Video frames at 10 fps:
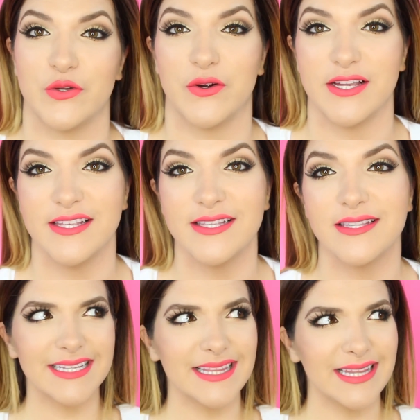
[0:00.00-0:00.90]

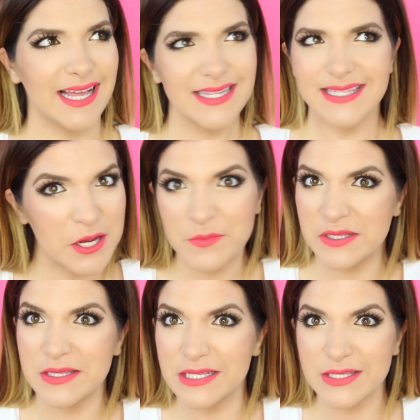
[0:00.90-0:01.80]
stories. Let's jump
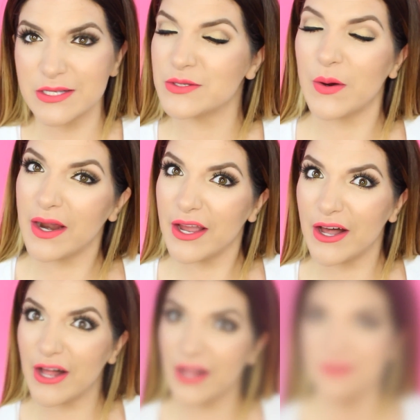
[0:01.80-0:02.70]
into this
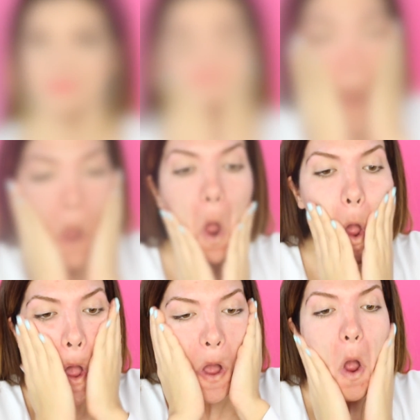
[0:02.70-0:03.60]
tutorial. I'm gonna
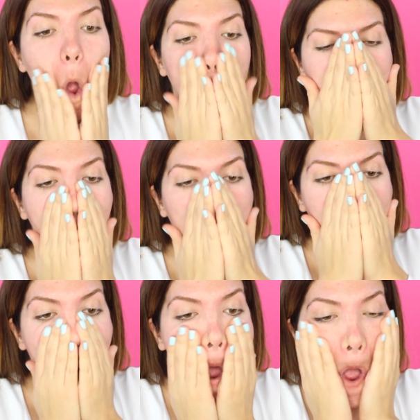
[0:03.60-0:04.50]
start off priming my
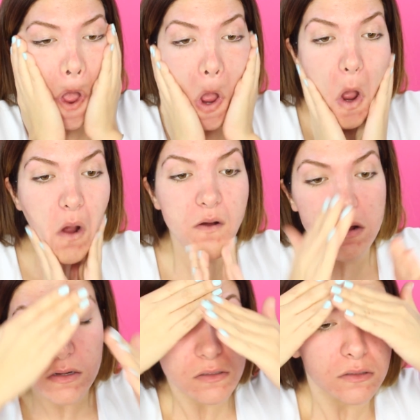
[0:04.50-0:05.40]
face with the Too
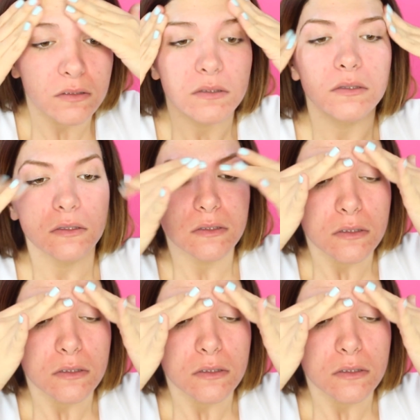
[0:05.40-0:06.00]
Faced Hangover